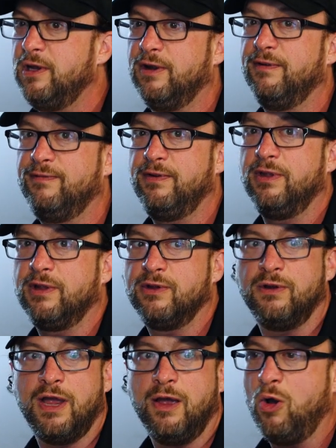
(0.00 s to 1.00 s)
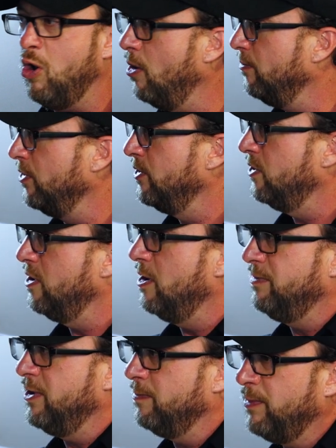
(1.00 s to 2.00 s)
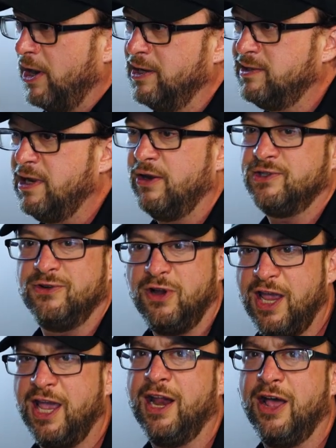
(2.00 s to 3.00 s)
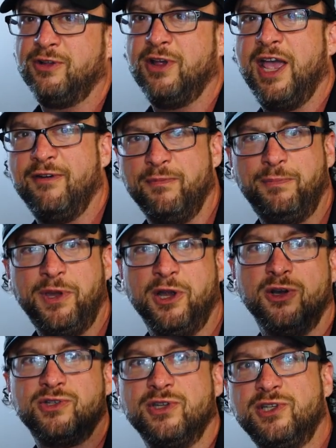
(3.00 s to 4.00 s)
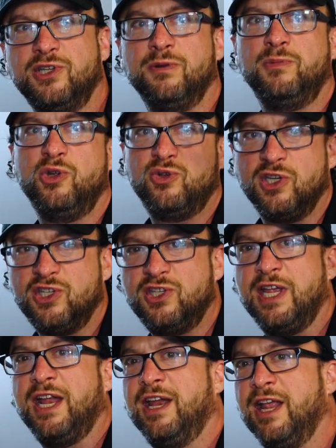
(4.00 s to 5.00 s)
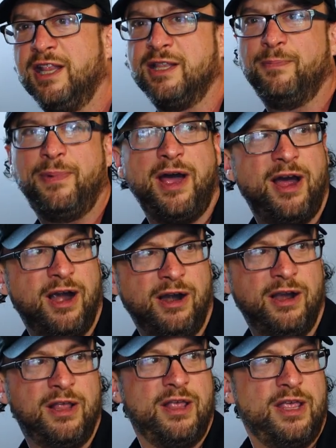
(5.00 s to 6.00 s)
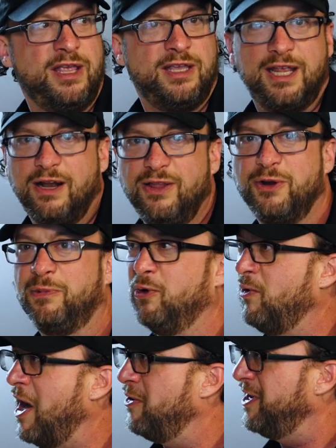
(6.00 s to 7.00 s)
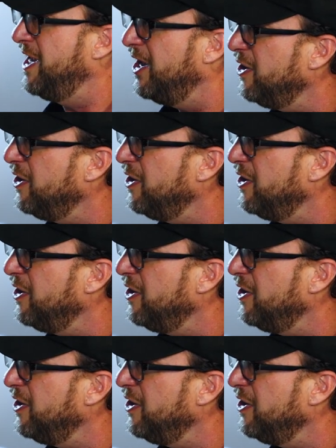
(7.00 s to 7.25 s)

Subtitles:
in here and feel like they're at home, or they're at their buddy's house, and they're hanging out, they're having beers, listening to music, standing at the bar. Get a little bit rowdy, get